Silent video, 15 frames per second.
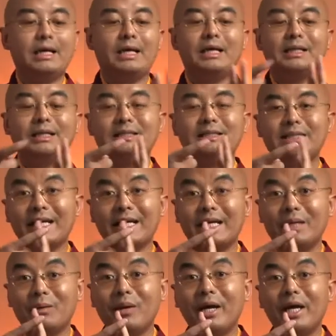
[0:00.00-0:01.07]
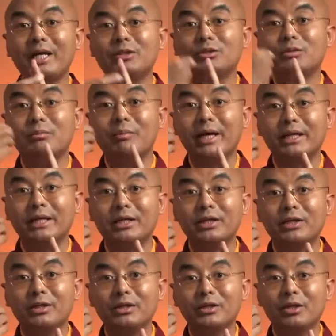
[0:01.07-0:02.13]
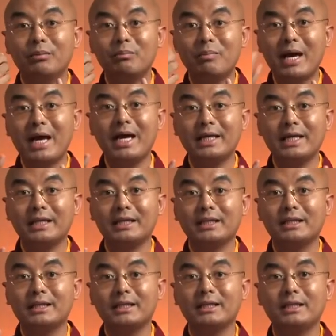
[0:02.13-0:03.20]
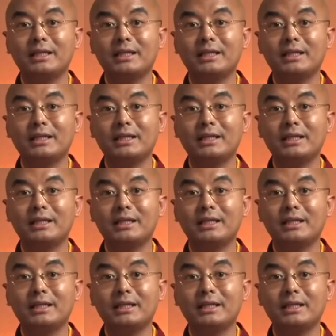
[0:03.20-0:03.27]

And the second way to make your panic